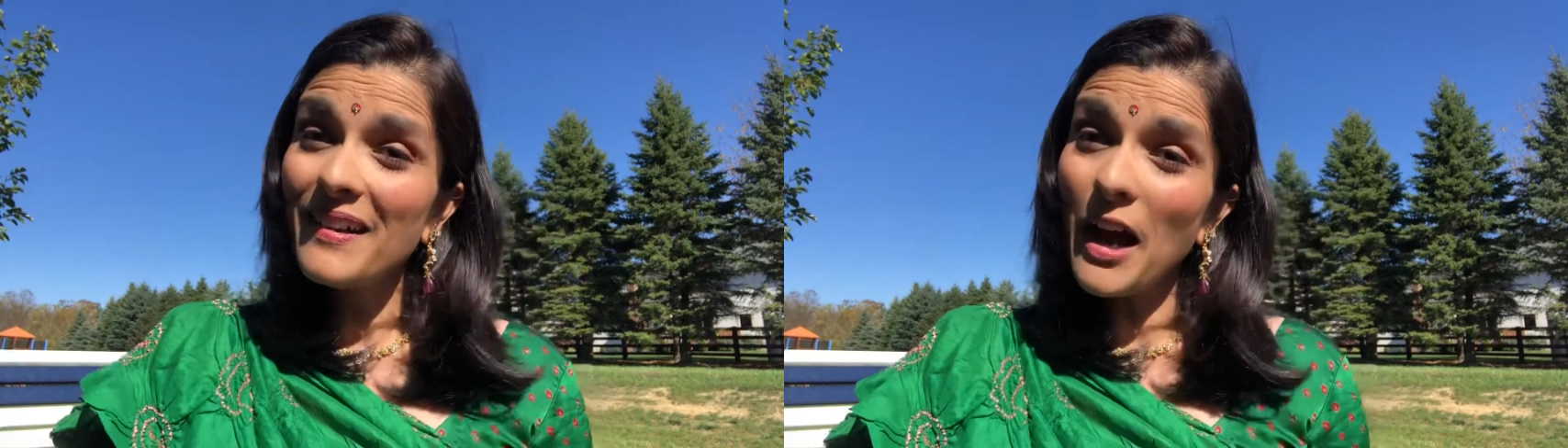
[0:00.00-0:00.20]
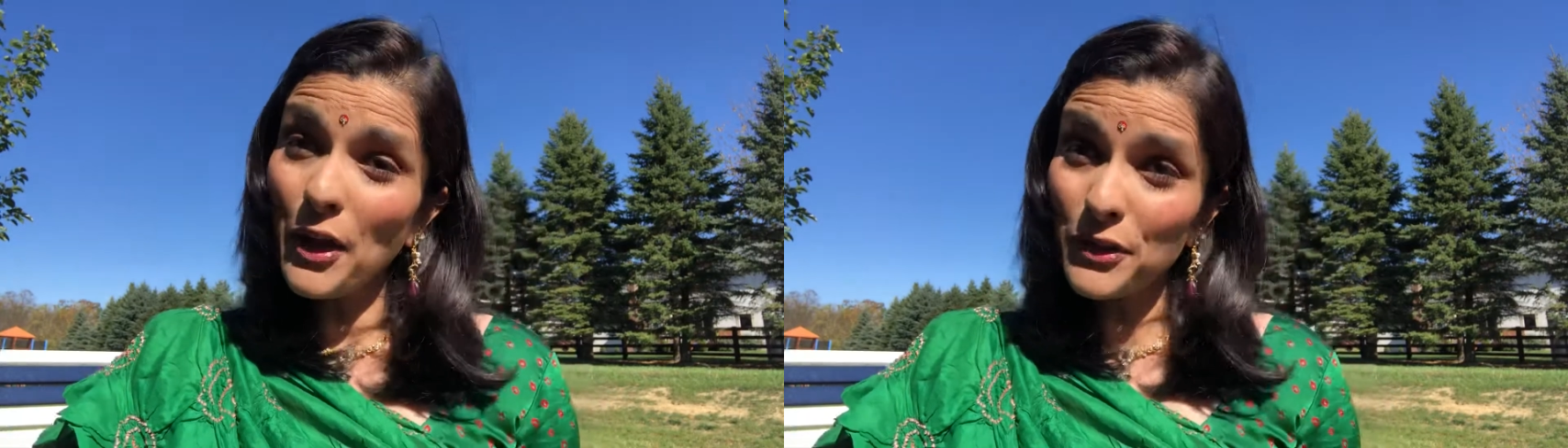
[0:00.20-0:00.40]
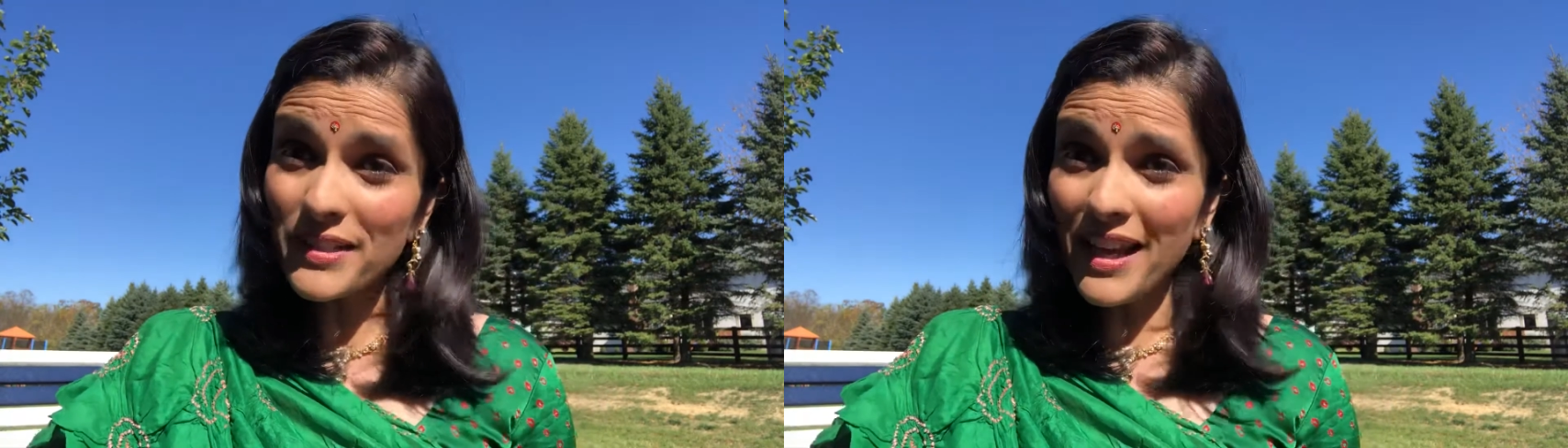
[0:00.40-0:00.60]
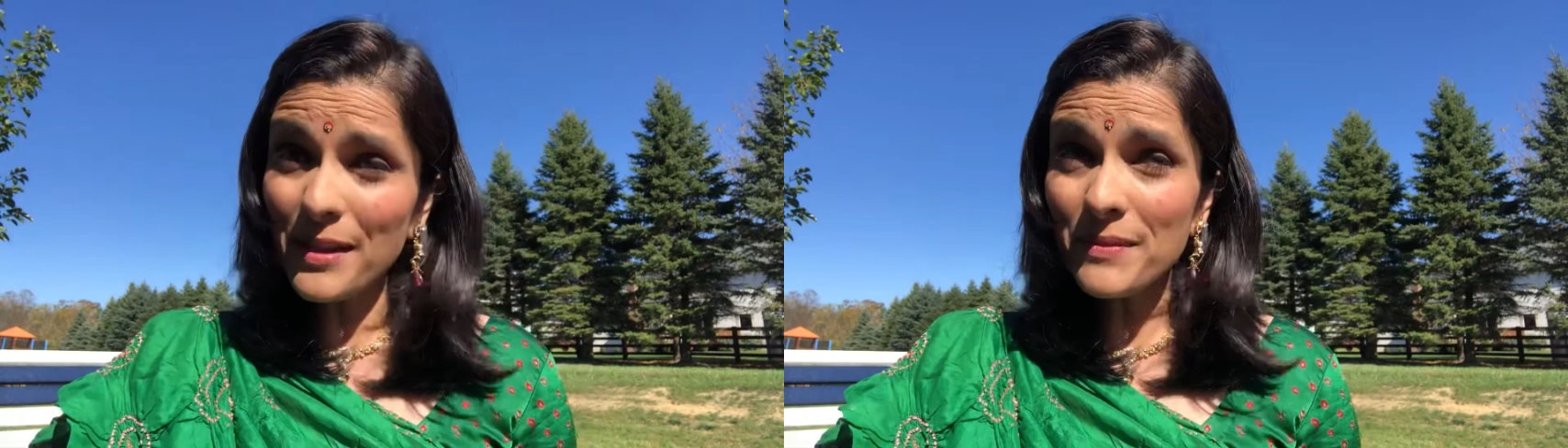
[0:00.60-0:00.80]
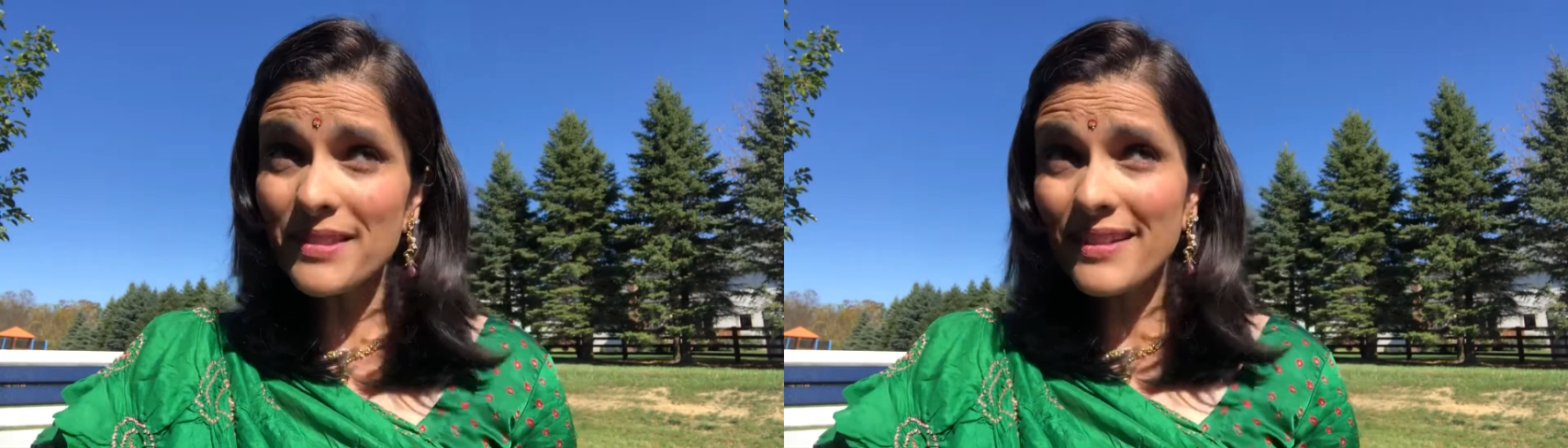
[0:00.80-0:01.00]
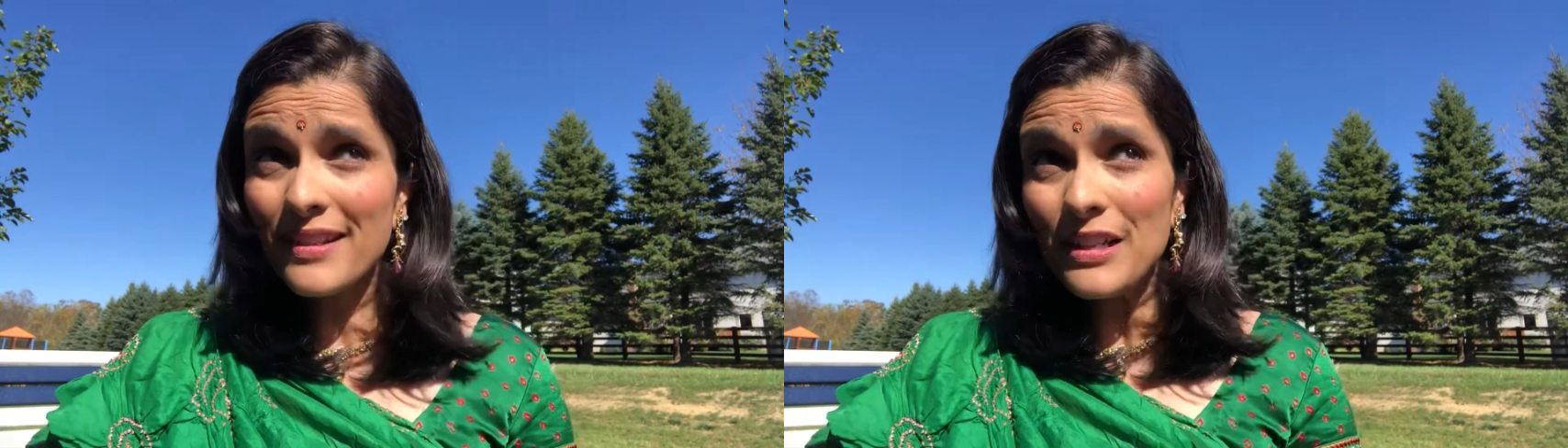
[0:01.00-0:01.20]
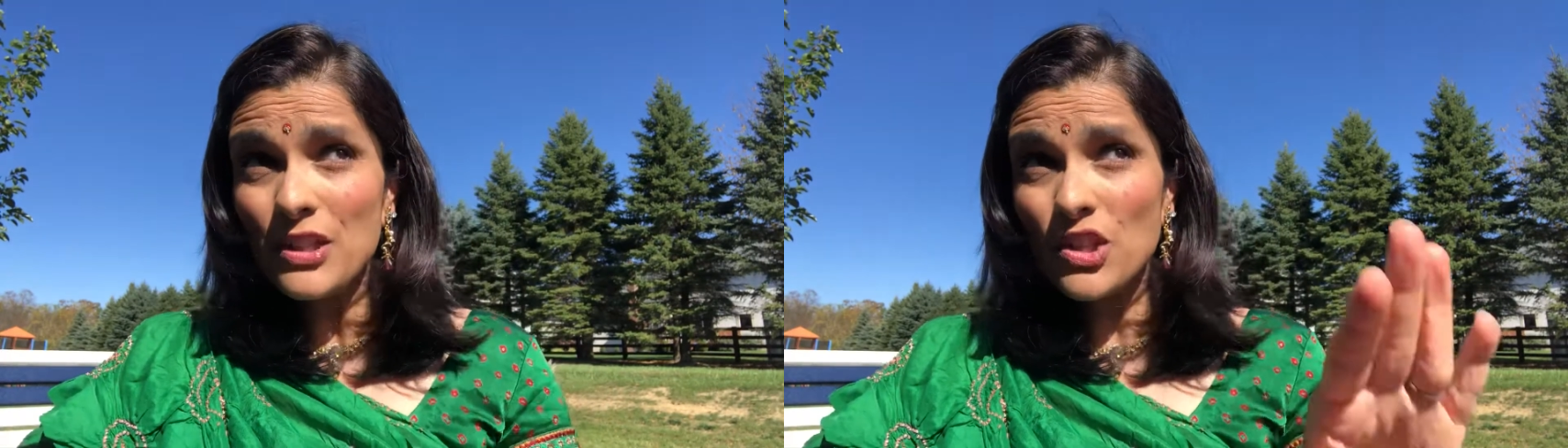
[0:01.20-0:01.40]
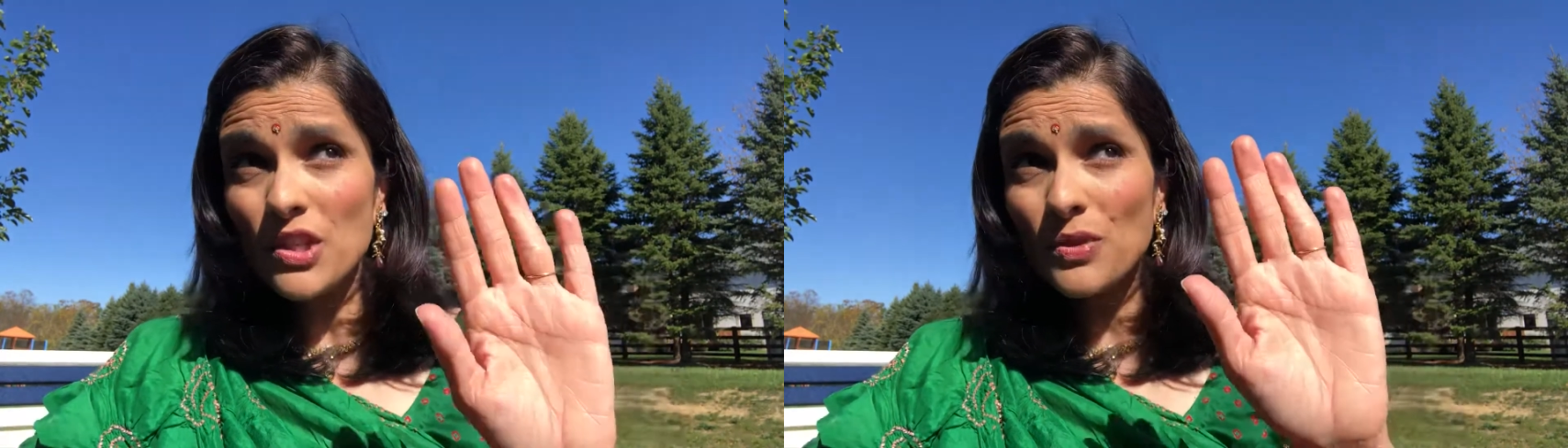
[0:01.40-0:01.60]
Other times,
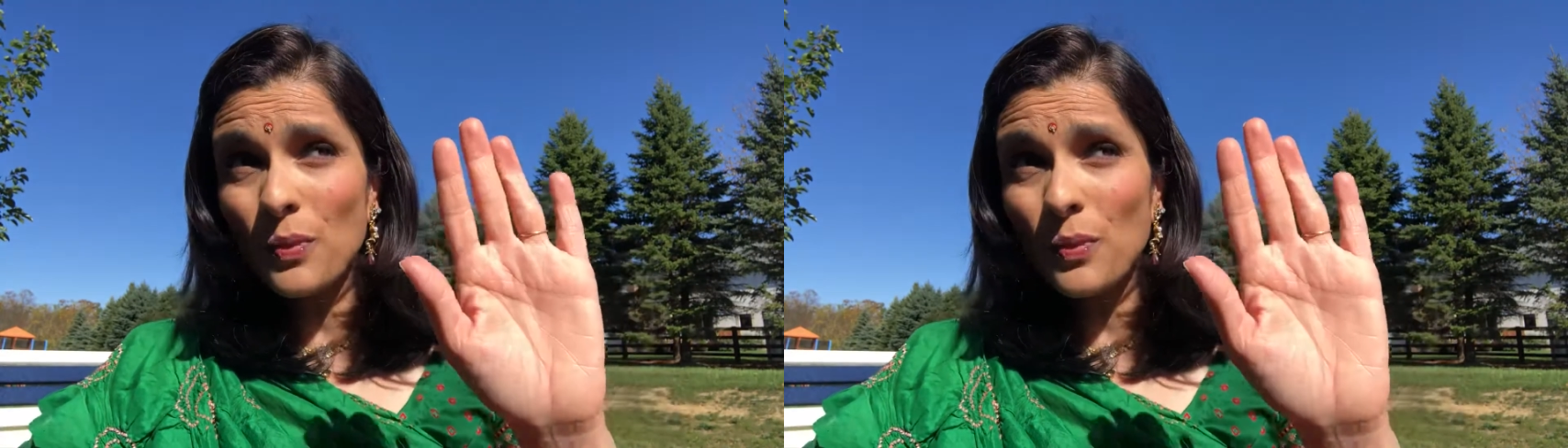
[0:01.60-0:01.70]
she is